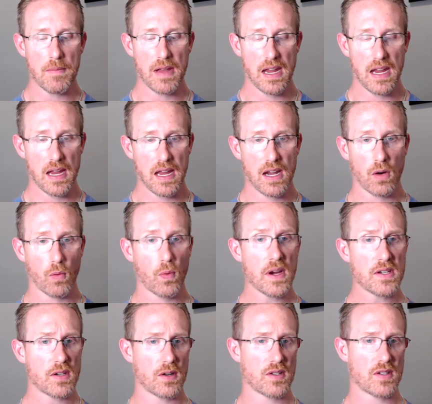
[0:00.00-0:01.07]
in a
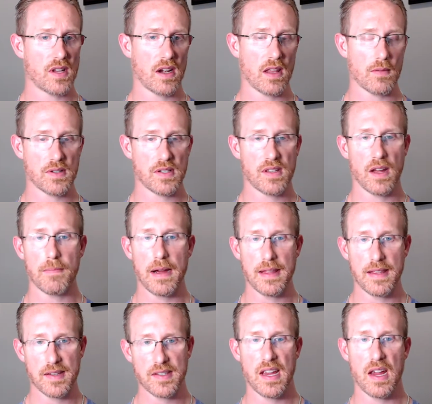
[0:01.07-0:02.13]
research study that was done by the
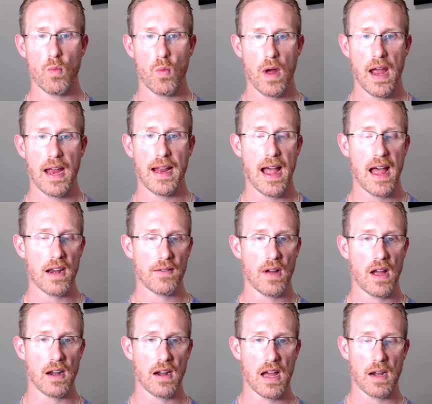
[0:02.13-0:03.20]
Sam Wang out
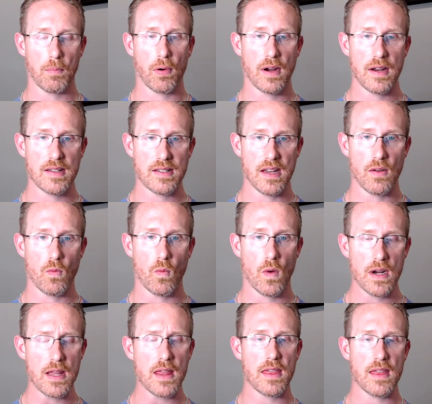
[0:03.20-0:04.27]
of Princeton, one
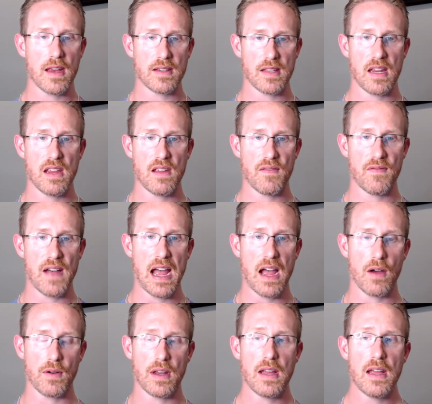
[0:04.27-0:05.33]
of the things that he
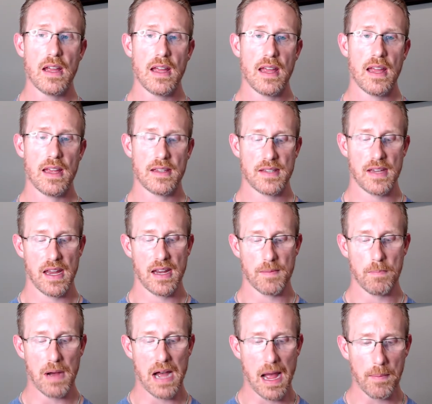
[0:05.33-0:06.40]
found is in a
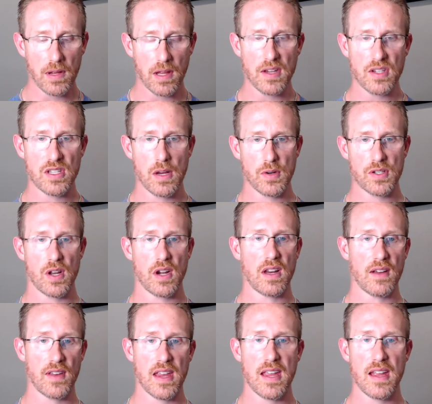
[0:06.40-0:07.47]
population they were studying
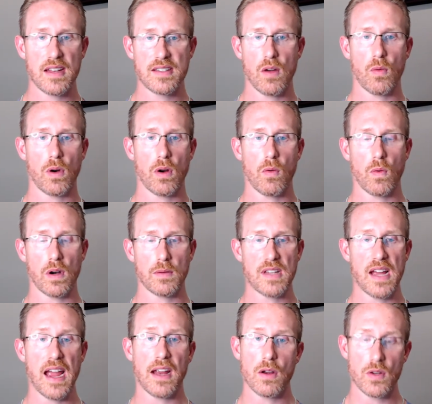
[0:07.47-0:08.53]
of kids that were
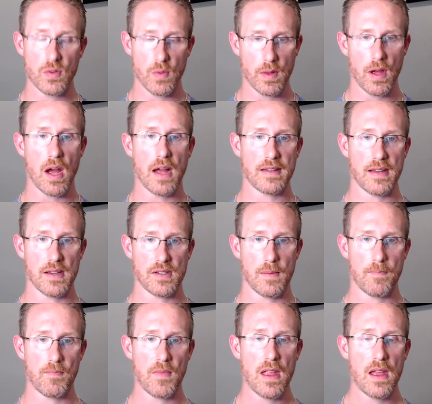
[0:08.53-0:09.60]
diagnosed with autism.
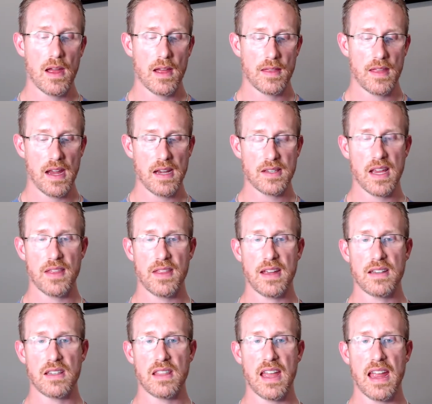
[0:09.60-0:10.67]
They said
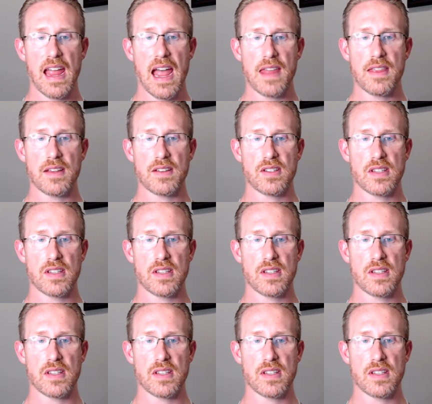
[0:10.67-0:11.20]
they had this